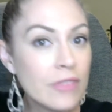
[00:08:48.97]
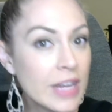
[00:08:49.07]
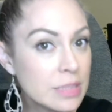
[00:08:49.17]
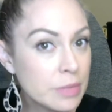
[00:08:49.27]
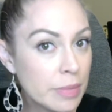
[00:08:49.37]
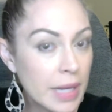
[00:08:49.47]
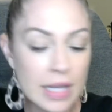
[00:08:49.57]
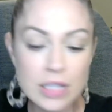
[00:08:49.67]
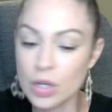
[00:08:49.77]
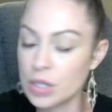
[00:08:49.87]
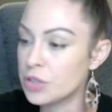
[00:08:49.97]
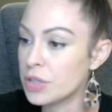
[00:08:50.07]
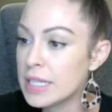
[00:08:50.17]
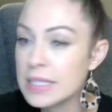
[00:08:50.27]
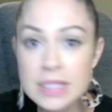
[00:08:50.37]
Facebook page, on your
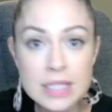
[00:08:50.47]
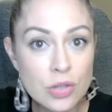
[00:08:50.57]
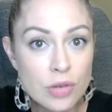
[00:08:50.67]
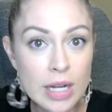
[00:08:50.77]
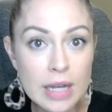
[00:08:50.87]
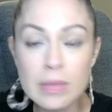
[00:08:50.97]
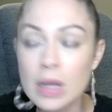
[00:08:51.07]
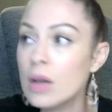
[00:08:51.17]
Instagram,